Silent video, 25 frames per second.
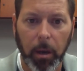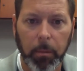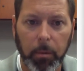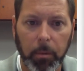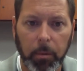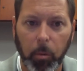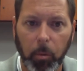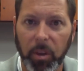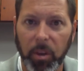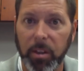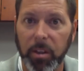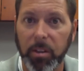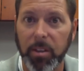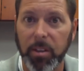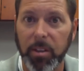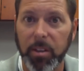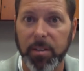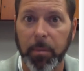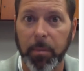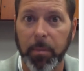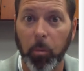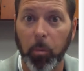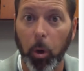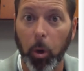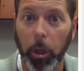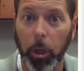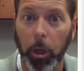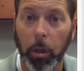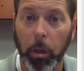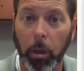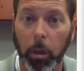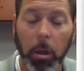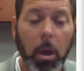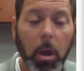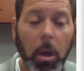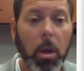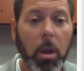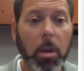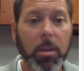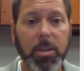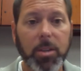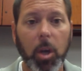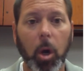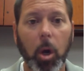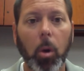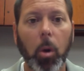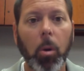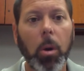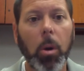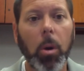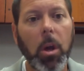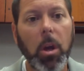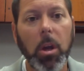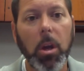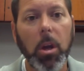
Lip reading: way that these have been working. So